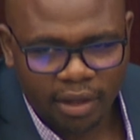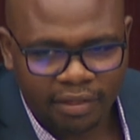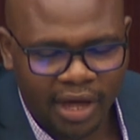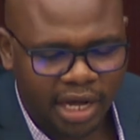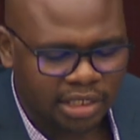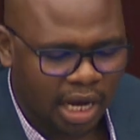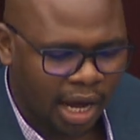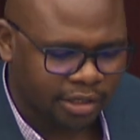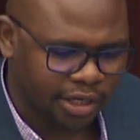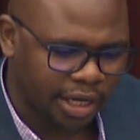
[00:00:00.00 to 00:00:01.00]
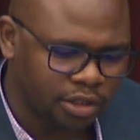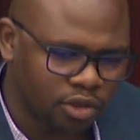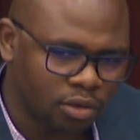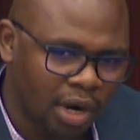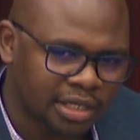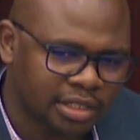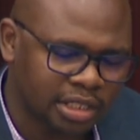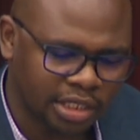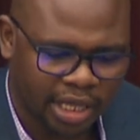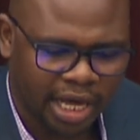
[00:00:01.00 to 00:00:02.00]
that are trying to
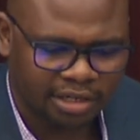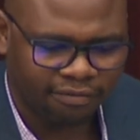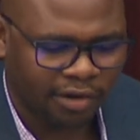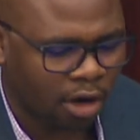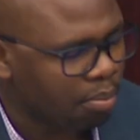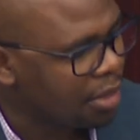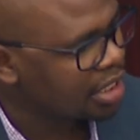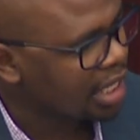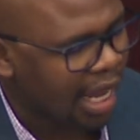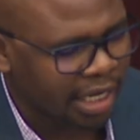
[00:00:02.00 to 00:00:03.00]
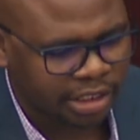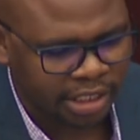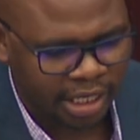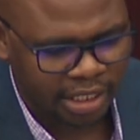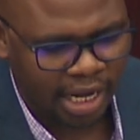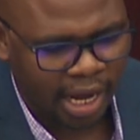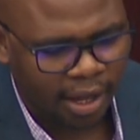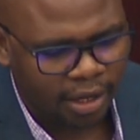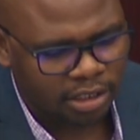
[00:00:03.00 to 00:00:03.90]
assert their developmental agenda,